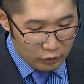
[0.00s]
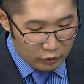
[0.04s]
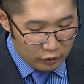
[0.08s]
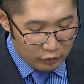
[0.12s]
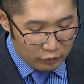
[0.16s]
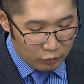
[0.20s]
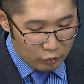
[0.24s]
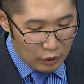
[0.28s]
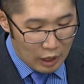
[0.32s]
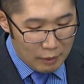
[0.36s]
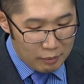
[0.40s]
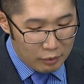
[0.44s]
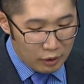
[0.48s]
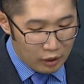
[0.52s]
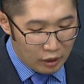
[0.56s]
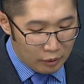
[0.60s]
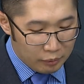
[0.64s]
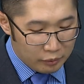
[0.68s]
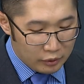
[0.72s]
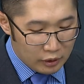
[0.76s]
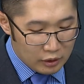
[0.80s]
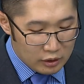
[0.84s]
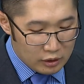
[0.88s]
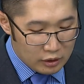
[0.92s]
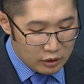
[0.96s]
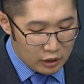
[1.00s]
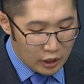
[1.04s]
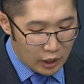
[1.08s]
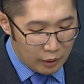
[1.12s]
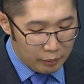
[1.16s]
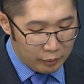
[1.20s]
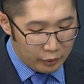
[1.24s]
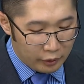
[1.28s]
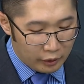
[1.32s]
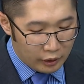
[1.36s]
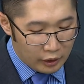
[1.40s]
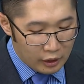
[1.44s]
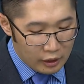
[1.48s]
wrapping up this
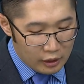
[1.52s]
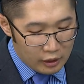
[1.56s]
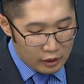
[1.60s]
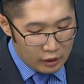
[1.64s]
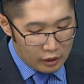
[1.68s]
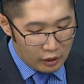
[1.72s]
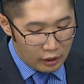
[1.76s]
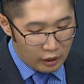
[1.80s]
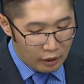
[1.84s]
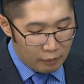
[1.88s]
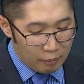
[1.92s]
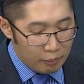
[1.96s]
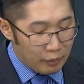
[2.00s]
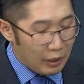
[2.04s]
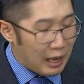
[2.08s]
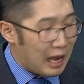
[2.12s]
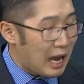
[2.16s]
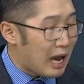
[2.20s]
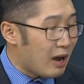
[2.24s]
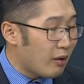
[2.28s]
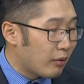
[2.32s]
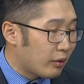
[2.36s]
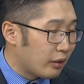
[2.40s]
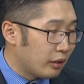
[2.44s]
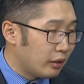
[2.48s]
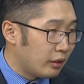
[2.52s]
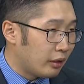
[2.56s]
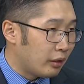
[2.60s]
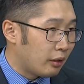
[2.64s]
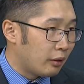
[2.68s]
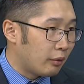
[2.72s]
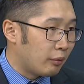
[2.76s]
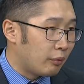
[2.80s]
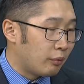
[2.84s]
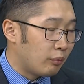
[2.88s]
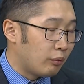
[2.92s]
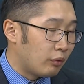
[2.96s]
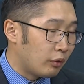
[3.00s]
topic, how can
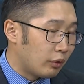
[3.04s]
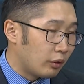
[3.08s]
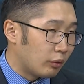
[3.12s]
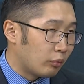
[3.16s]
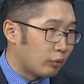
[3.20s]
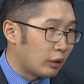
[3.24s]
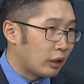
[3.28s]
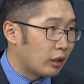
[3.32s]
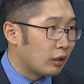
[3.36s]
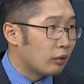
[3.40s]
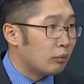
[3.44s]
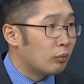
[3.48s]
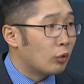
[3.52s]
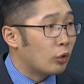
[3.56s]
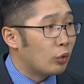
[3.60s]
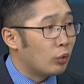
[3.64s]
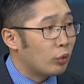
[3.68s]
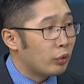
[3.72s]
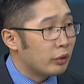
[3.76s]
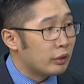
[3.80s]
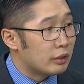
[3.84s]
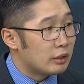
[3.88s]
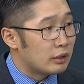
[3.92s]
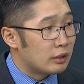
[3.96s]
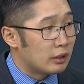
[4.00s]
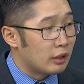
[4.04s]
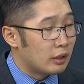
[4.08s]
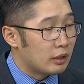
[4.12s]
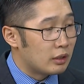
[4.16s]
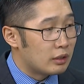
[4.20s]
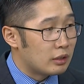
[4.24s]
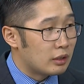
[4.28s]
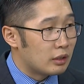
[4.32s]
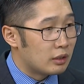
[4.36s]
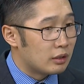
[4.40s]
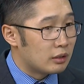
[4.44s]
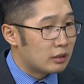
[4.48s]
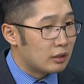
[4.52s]
the regular Mongolian
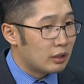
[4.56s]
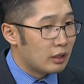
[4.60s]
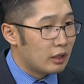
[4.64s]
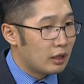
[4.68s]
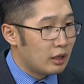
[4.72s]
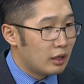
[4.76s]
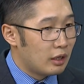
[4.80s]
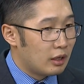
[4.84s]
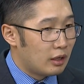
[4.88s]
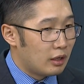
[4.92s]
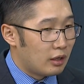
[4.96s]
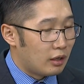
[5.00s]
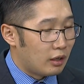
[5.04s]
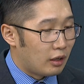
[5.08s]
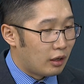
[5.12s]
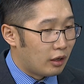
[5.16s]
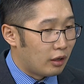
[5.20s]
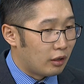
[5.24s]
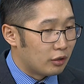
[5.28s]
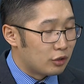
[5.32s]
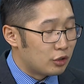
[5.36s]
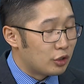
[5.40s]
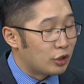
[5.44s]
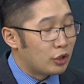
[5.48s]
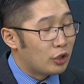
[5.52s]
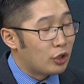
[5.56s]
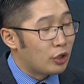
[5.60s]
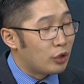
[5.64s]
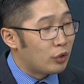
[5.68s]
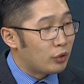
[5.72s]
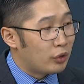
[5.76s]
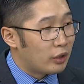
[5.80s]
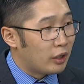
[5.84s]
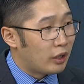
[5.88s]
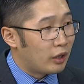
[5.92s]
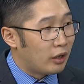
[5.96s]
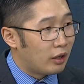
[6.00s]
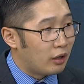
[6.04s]
citizens secure
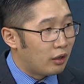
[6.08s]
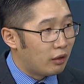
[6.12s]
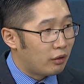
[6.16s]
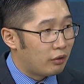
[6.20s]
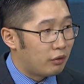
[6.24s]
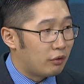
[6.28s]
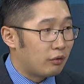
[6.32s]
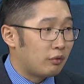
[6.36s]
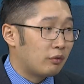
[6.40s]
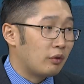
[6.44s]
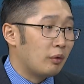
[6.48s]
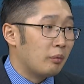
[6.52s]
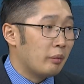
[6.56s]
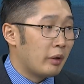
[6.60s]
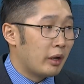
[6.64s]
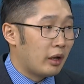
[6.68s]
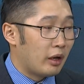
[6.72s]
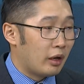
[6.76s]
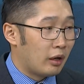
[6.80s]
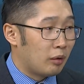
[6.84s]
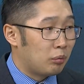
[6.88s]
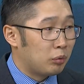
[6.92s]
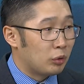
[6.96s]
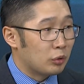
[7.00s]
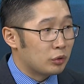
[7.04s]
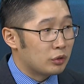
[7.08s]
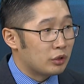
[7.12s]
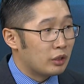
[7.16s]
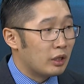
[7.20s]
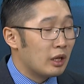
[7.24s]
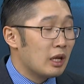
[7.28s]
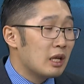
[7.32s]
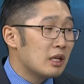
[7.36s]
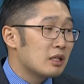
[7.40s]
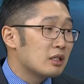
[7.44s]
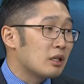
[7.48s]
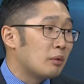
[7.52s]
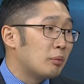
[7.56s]
their health from air pollution?
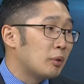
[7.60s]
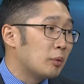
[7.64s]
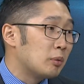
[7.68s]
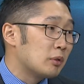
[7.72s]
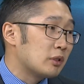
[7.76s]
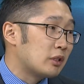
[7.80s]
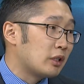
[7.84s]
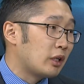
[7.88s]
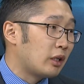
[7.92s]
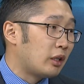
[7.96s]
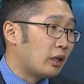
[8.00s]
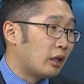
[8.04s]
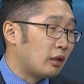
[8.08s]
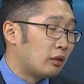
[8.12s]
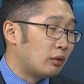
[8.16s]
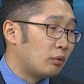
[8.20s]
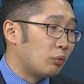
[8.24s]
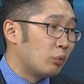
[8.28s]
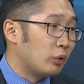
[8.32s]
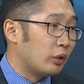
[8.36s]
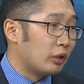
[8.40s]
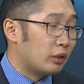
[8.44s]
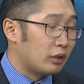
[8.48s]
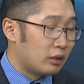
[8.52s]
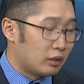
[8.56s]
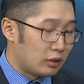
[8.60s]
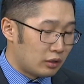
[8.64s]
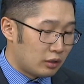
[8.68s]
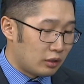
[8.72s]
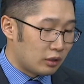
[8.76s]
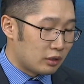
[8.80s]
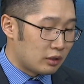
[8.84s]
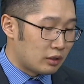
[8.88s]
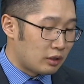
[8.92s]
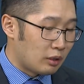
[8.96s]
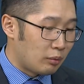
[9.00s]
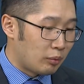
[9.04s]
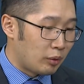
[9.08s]
Some people say that
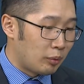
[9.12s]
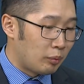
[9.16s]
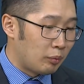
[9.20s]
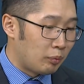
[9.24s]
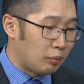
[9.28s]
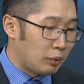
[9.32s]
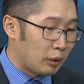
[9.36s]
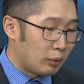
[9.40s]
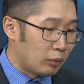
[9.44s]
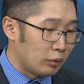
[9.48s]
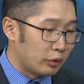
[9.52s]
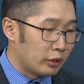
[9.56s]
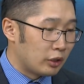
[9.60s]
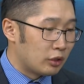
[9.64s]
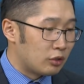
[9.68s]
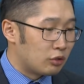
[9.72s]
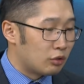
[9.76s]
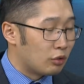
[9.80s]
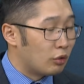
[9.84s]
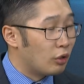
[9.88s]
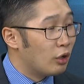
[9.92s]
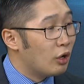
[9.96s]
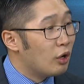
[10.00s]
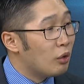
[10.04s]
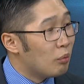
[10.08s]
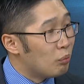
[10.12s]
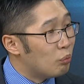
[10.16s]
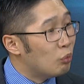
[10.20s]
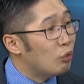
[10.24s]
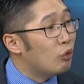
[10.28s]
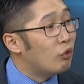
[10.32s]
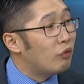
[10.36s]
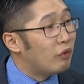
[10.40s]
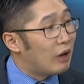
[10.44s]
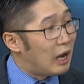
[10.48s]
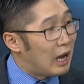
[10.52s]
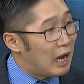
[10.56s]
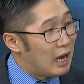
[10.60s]
some of the people need to
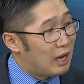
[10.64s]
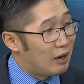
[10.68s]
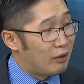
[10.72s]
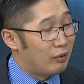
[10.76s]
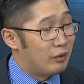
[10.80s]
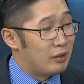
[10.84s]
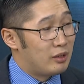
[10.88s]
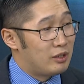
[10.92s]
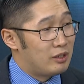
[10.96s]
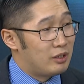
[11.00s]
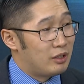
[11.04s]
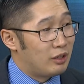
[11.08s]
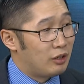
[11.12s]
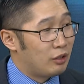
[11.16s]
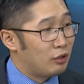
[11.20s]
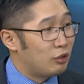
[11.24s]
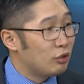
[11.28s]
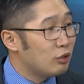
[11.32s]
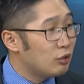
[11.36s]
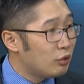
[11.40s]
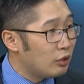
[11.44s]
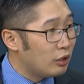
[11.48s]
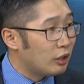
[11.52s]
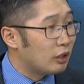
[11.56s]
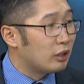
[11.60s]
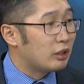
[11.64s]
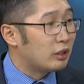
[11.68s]
move out of the city. Do you think